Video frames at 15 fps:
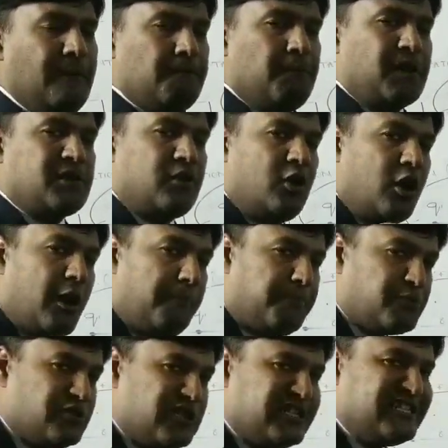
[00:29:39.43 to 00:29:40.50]
but
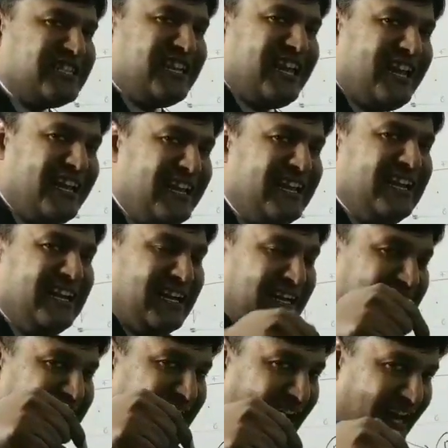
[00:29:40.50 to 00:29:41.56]
opposite in
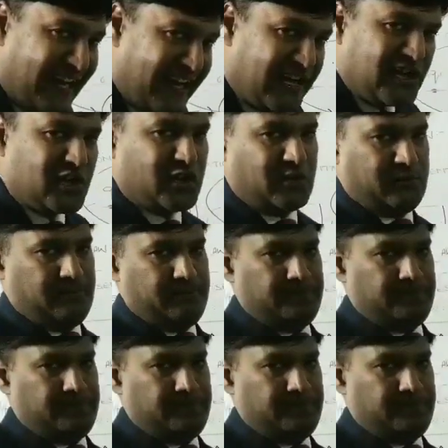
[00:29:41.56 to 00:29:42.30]
direction.